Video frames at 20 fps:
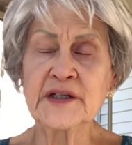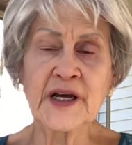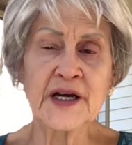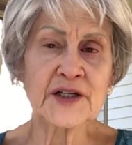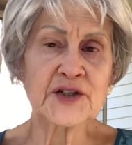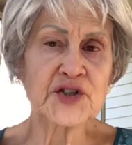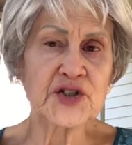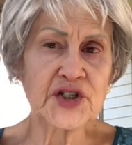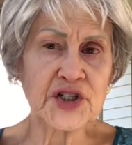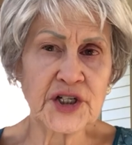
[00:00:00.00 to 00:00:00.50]

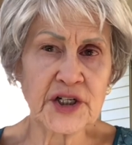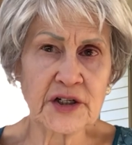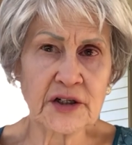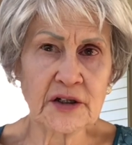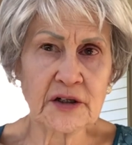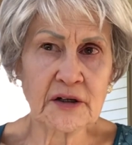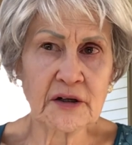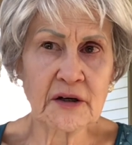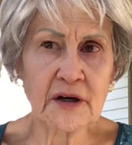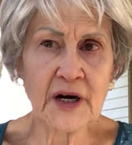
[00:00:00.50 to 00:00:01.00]
next
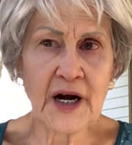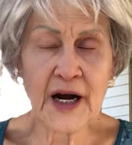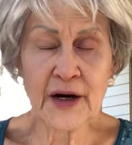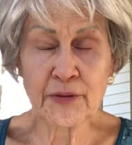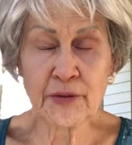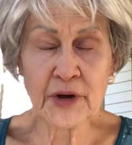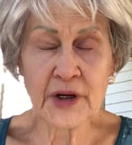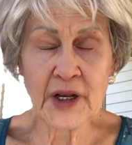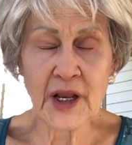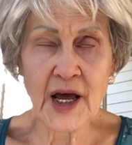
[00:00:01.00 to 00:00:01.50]
year, I
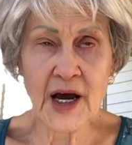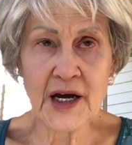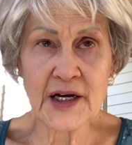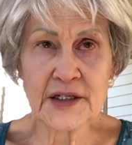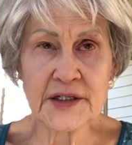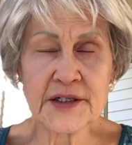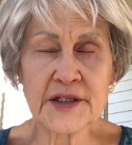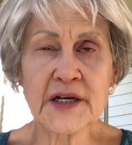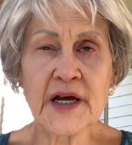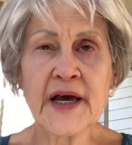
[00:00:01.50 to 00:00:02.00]

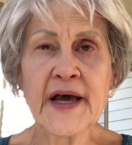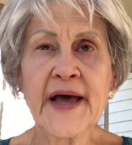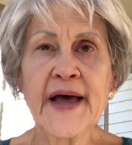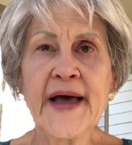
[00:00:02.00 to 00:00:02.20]
realized.